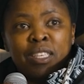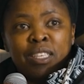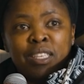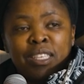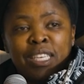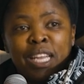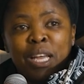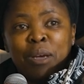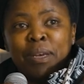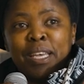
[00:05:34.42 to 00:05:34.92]

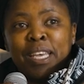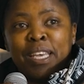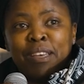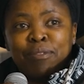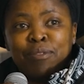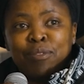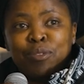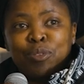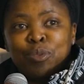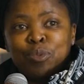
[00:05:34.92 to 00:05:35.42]
now I
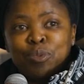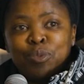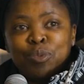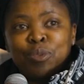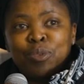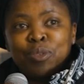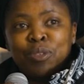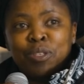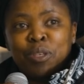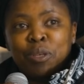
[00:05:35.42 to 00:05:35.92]
have
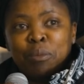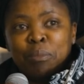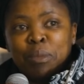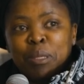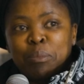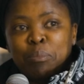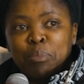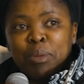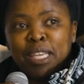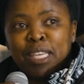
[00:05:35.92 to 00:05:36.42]
2
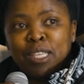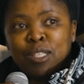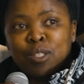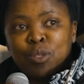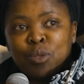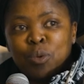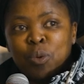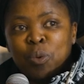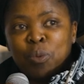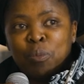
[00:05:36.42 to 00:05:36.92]
human beings,
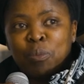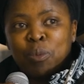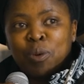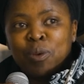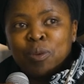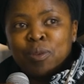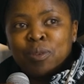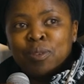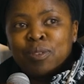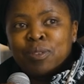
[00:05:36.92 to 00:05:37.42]

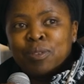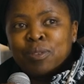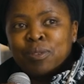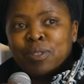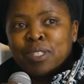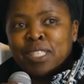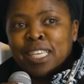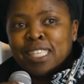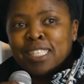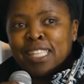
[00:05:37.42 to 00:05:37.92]
Como, who
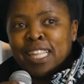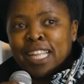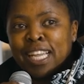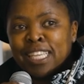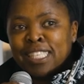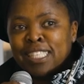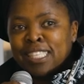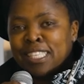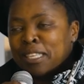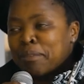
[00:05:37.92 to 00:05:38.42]
just
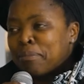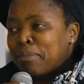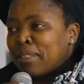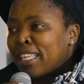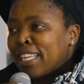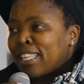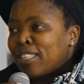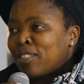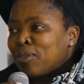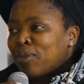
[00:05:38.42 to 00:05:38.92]
like
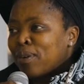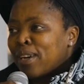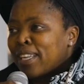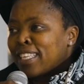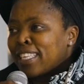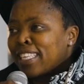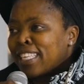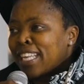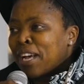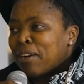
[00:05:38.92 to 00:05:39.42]
scripted
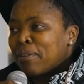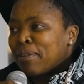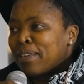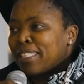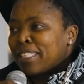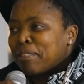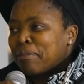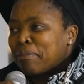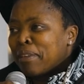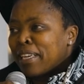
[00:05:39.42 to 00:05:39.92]
200
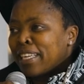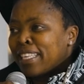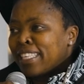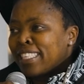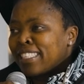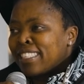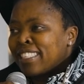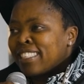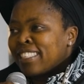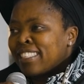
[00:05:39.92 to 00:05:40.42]
hours in
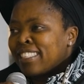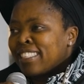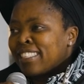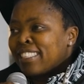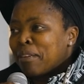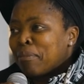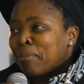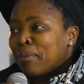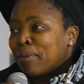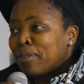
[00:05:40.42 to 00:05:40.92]
Paris. It's
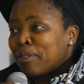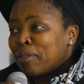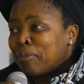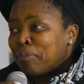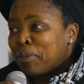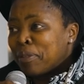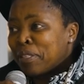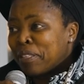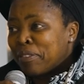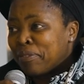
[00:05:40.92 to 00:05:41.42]
the most
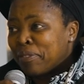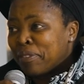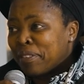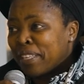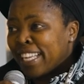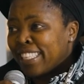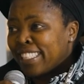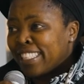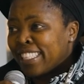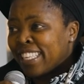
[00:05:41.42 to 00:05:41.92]
beautiful
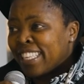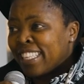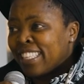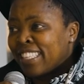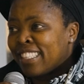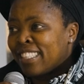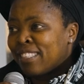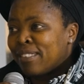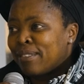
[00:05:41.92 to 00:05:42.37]
article.